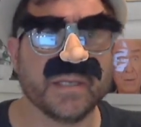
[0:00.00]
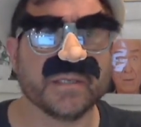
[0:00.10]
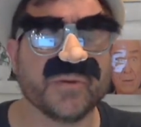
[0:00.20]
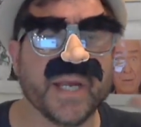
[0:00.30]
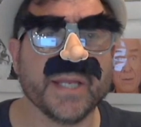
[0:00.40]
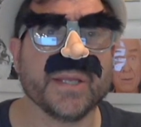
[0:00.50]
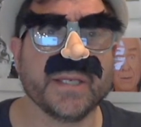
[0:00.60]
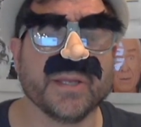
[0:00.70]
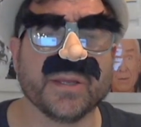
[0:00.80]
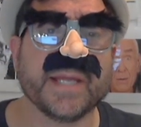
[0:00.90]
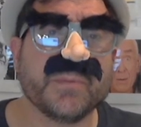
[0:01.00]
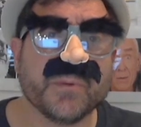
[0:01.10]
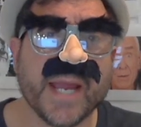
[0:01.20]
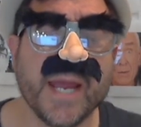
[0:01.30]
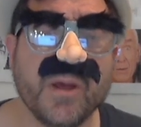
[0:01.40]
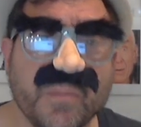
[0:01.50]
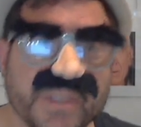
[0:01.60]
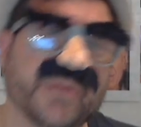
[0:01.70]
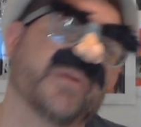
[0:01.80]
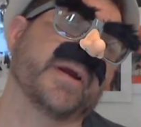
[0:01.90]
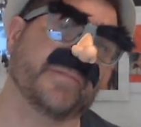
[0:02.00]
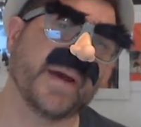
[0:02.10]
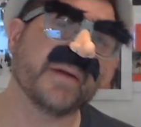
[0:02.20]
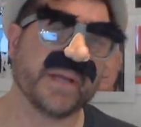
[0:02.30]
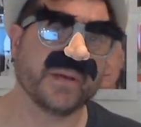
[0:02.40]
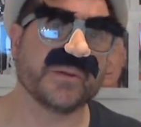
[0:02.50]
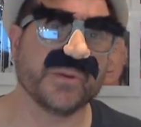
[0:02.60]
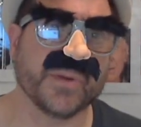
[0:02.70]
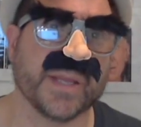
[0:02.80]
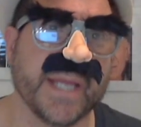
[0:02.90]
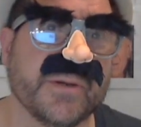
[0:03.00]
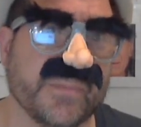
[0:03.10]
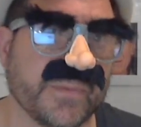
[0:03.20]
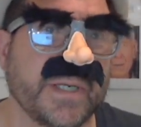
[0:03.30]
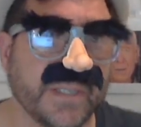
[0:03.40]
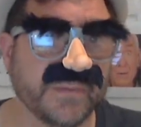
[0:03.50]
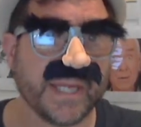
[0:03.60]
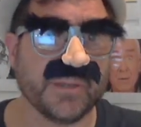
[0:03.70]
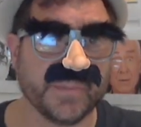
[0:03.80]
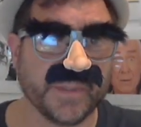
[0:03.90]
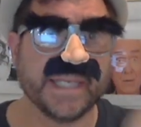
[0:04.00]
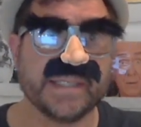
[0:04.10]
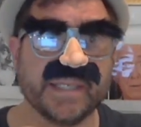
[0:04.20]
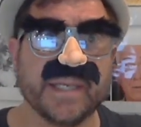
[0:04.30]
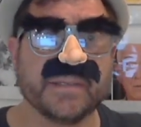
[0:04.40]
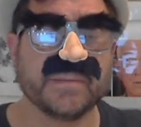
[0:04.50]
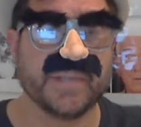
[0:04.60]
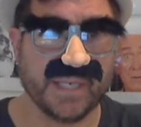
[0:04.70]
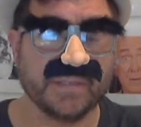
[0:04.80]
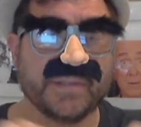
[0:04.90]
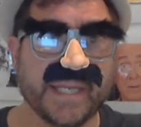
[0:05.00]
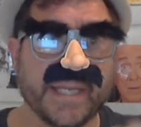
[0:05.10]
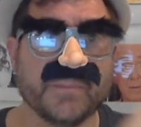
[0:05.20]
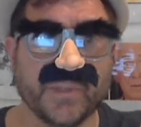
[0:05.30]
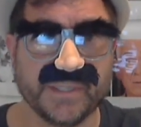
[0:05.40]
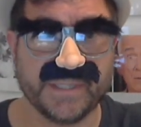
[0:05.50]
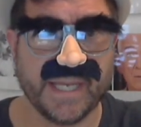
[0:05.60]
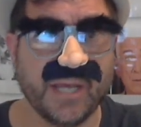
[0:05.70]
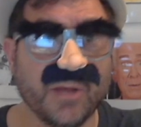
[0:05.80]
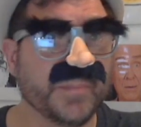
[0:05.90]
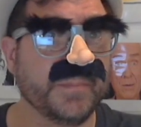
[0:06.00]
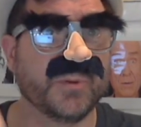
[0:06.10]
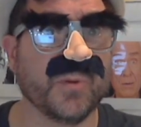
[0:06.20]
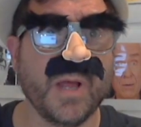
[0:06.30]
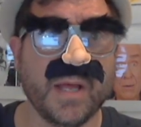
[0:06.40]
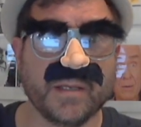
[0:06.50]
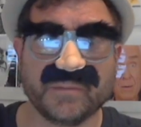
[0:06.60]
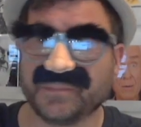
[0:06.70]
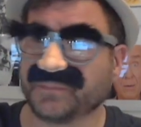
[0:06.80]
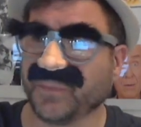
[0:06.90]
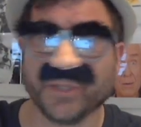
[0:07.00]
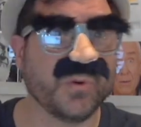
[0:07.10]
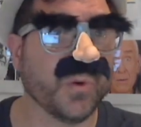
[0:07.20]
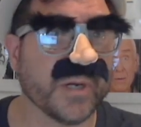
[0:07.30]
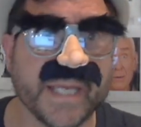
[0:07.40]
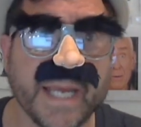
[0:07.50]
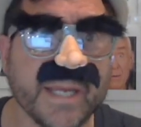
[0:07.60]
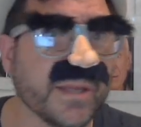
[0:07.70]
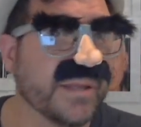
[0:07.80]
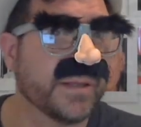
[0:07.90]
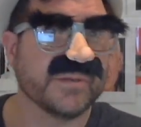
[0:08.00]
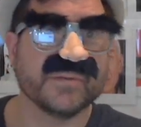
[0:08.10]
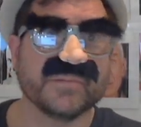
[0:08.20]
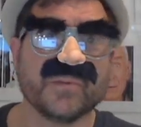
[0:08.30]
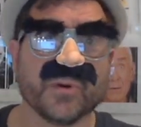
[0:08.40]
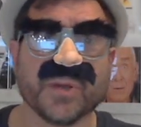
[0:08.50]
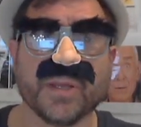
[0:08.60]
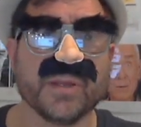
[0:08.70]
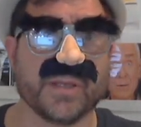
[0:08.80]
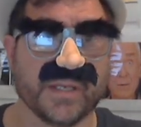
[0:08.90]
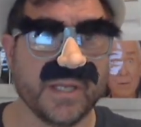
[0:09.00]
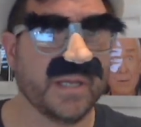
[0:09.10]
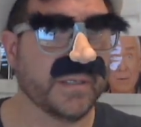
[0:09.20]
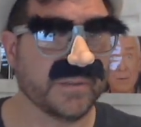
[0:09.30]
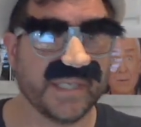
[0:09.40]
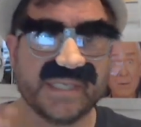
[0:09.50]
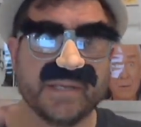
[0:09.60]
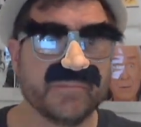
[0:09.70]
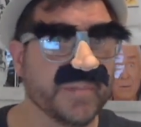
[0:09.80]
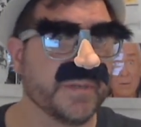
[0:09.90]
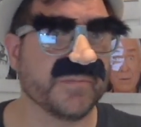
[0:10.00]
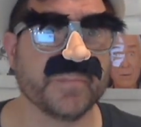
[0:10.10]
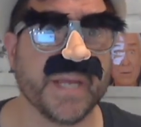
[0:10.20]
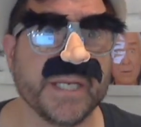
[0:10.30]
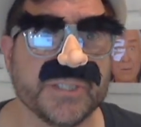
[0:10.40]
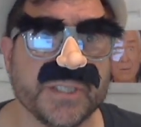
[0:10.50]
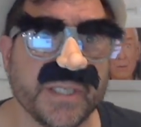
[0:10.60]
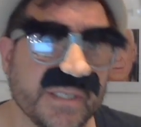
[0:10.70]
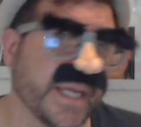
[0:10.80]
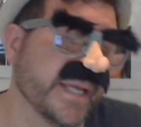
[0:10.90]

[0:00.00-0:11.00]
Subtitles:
Craziness. They were helping her. I found out years later that's what they did. They would help people with court cases and divorces, and they'd give them information.